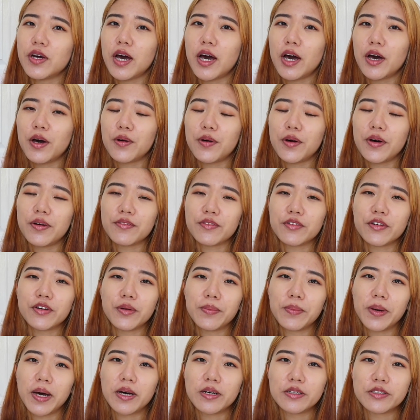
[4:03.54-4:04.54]
how I've gone
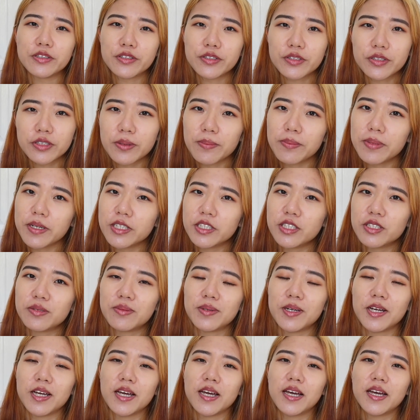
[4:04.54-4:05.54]
about bleaching
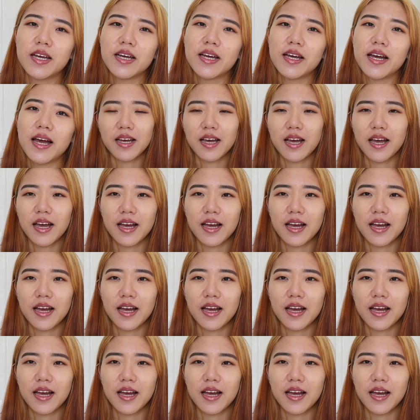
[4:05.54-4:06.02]
my hair